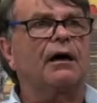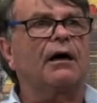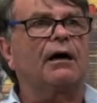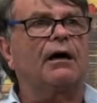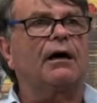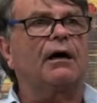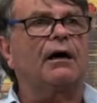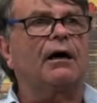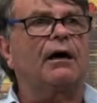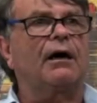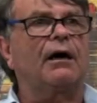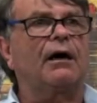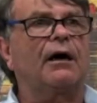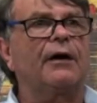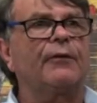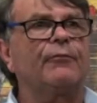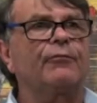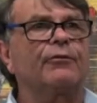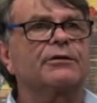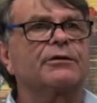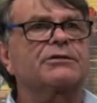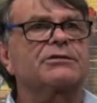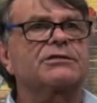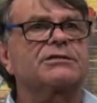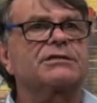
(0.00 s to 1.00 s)
I
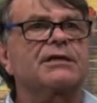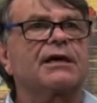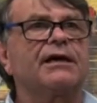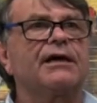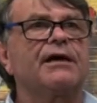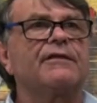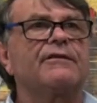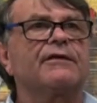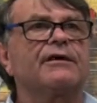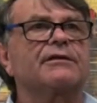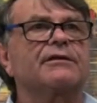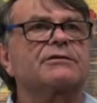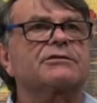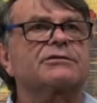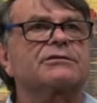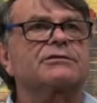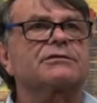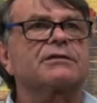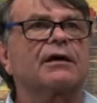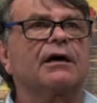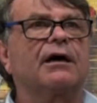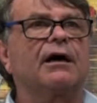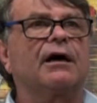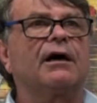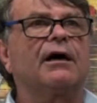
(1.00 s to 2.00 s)
would say that
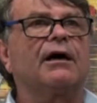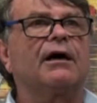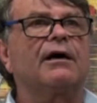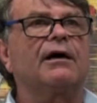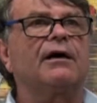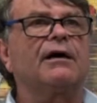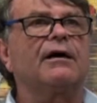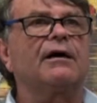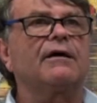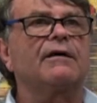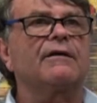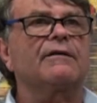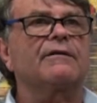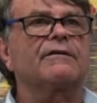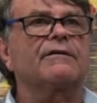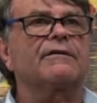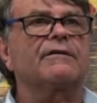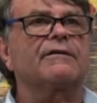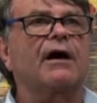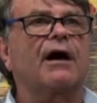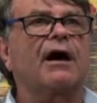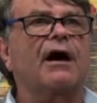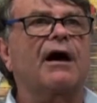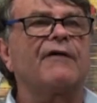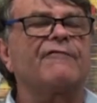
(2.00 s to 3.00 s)

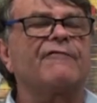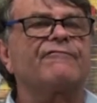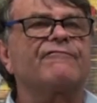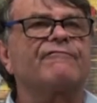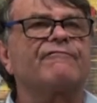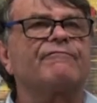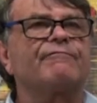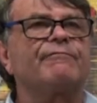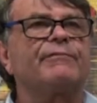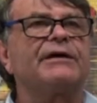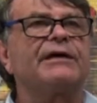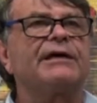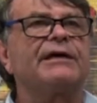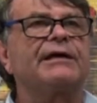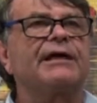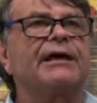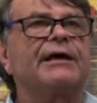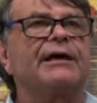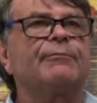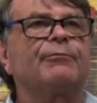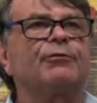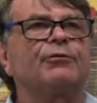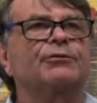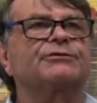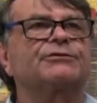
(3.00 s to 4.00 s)
I've been
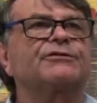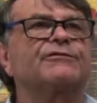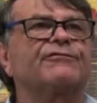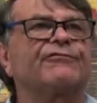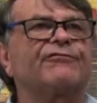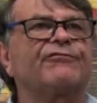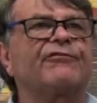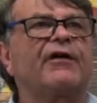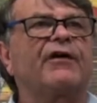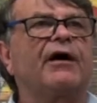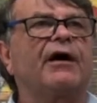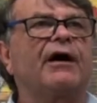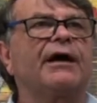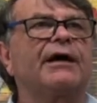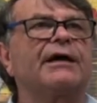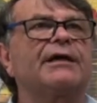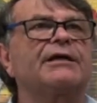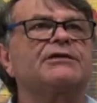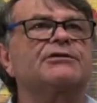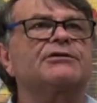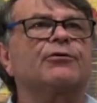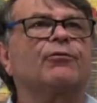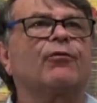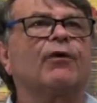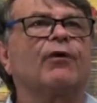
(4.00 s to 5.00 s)
able to find
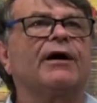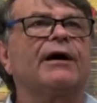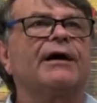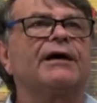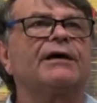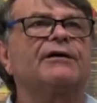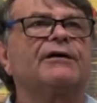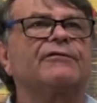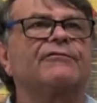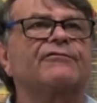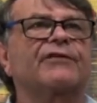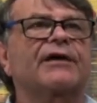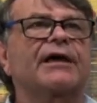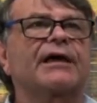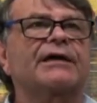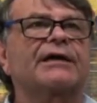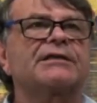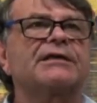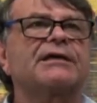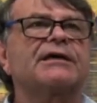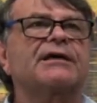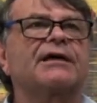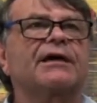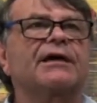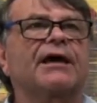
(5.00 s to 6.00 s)
a way of
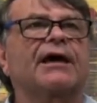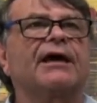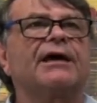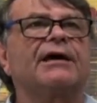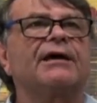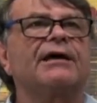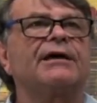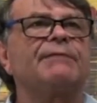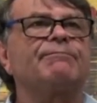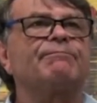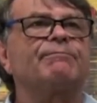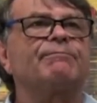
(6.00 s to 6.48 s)
getting a